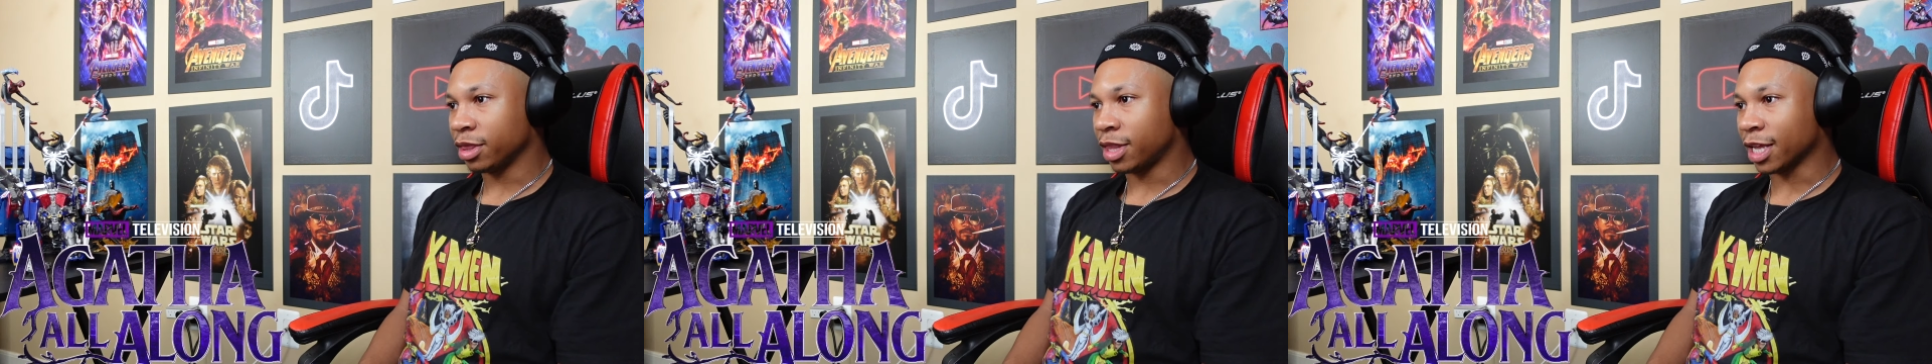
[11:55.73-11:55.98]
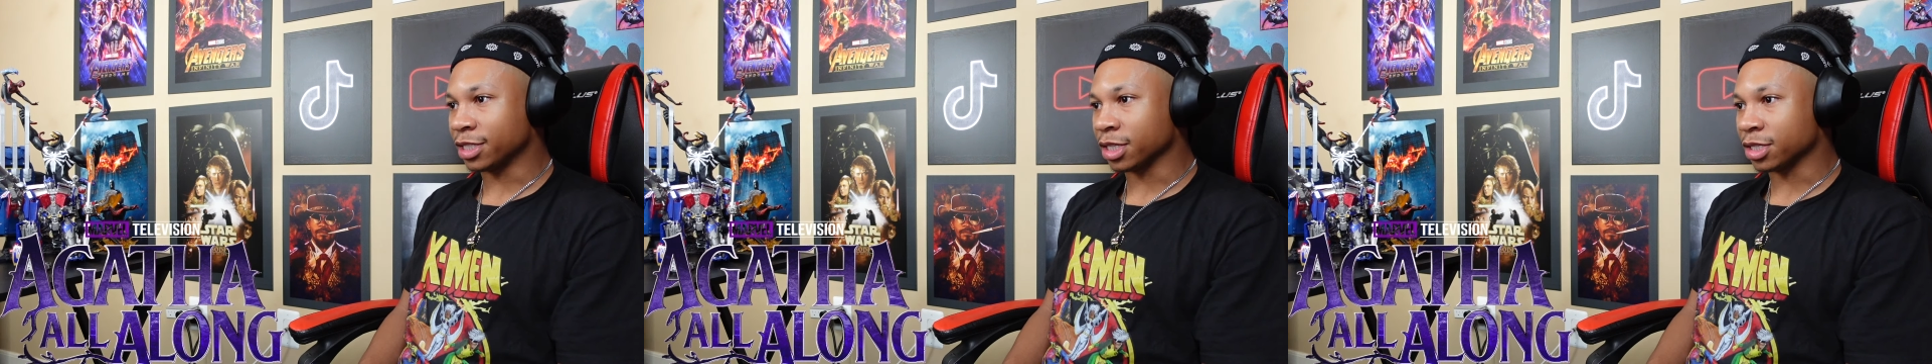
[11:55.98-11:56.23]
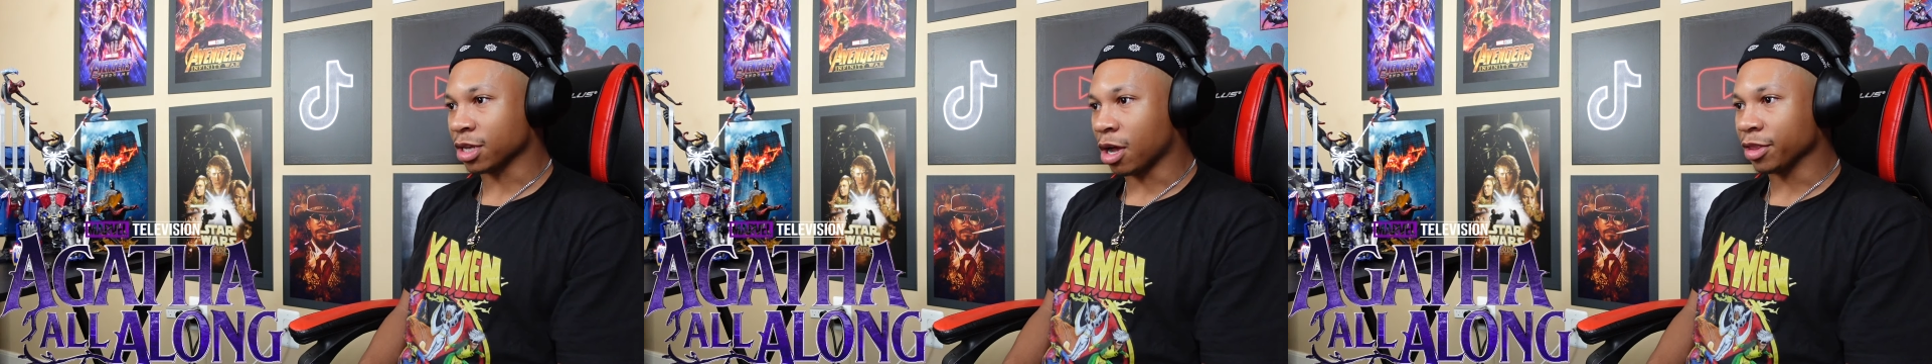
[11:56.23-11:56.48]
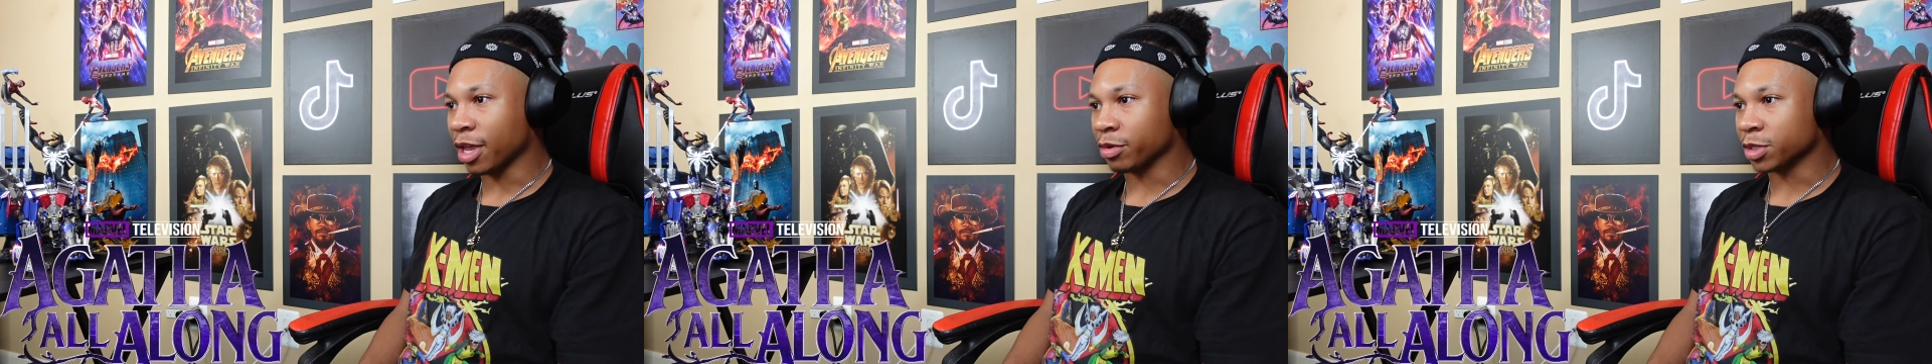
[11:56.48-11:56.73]
That's the
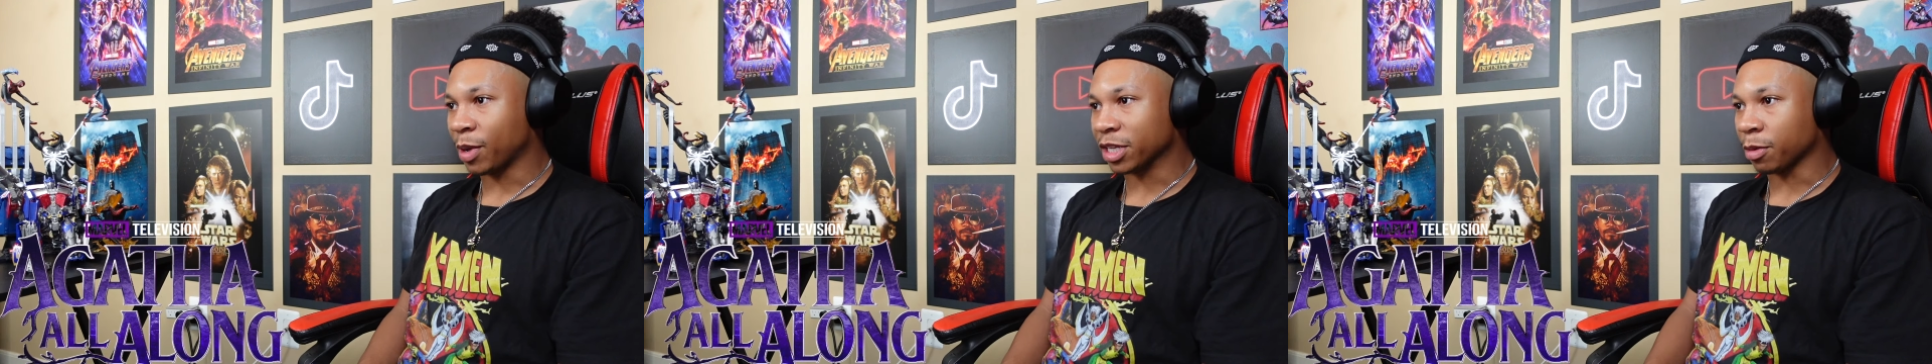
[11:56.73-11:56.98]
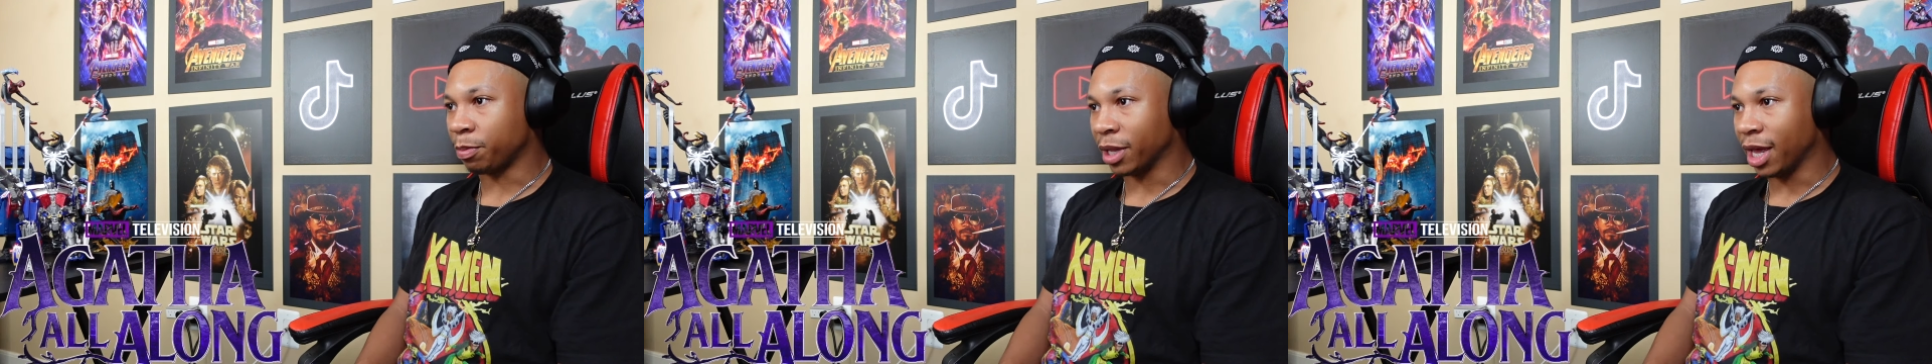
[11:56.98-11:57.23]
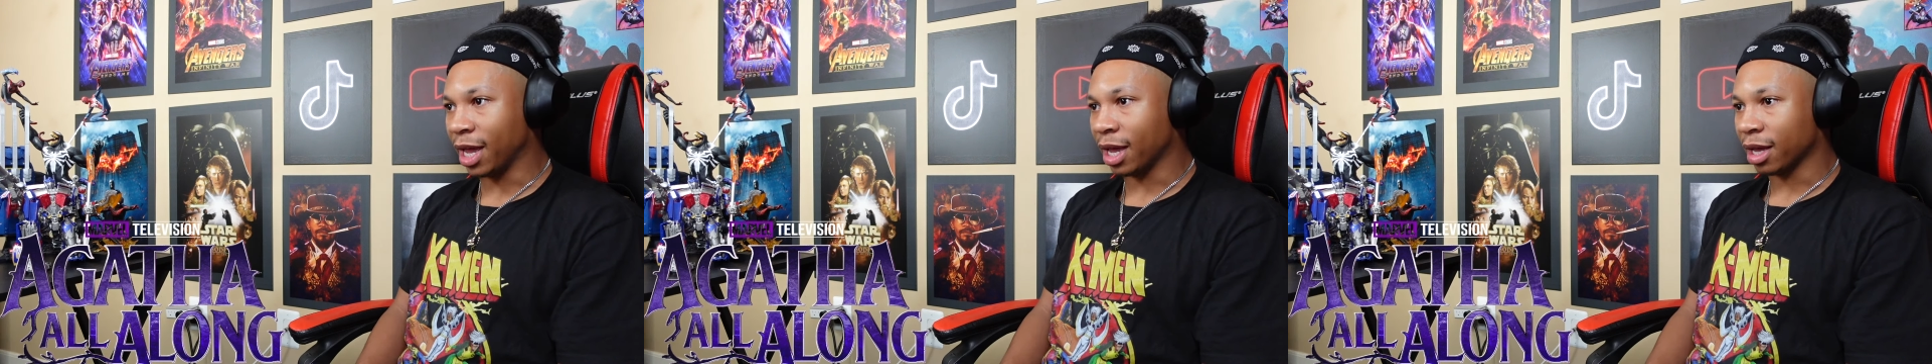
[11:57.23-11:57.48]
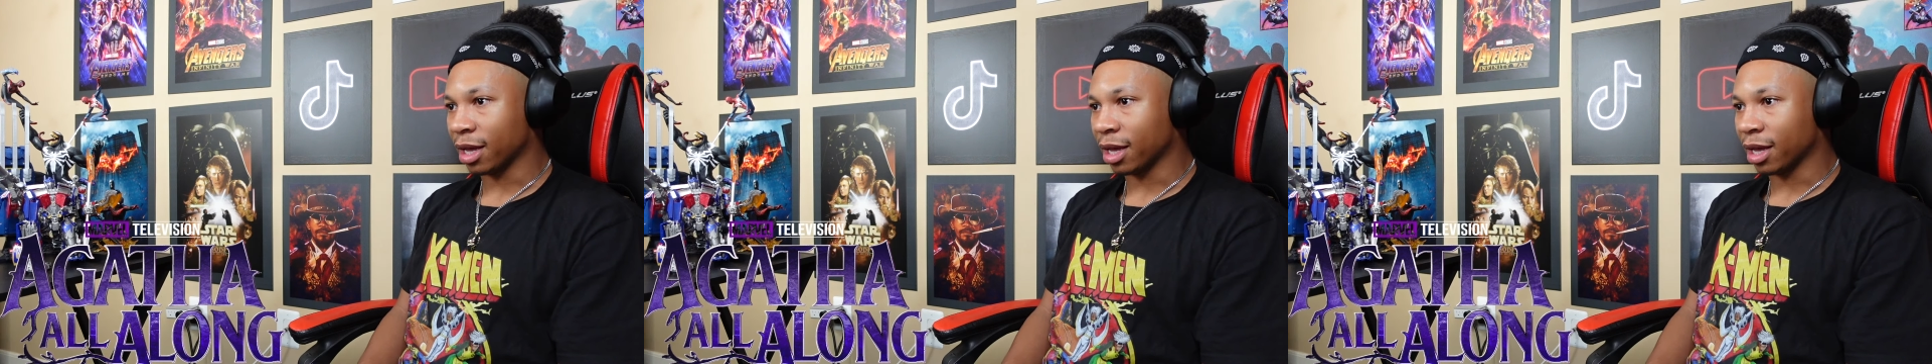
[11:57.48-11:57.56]
song that was about to play.